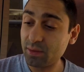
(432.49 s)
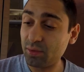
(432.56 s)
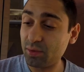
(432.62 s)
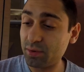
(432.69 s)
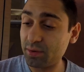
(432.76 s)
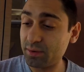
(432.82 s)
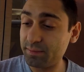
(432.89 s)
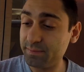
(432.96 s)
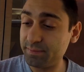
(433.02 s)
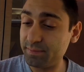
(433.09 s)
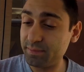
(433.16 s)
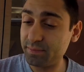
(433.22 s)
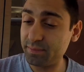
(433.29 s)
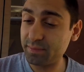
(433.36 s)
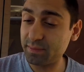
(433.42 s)
or
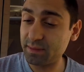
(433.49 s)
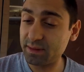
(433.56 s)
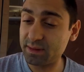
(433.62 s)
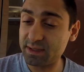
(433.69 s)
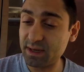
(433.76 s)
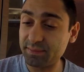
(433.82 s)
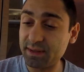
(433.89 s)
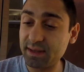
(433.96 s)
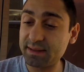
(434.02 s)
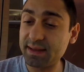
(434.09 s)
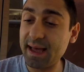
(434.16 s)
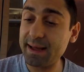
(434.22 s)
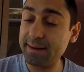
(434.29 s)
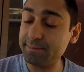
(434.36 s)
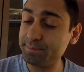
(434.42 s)
something
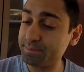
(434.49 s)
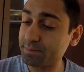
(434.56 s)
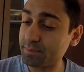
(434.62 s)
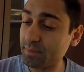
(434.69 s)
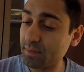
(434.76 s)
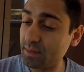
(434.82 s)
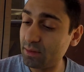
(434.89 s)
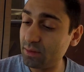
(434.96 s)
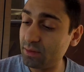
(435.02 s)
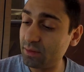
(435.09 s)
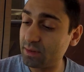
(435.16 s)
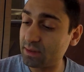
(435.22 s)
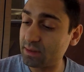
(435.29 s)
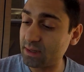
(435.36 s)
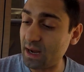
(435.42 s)
that you
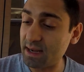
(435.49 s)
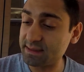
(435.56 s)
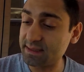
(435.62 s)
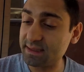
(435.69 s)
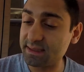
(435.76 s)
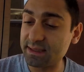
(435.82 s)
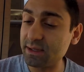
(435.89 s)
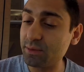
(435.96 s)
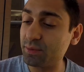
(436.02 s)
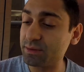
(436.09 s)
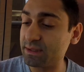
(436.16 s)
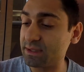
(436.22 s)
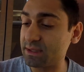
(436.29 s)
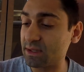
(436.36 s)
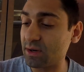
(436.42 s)
constantly see with
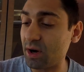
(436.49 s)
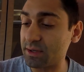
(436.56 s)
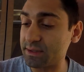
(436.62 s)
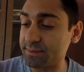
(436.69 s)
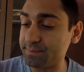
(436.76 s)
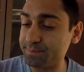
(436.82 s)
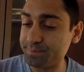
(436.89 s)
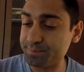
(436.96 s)
these cigars.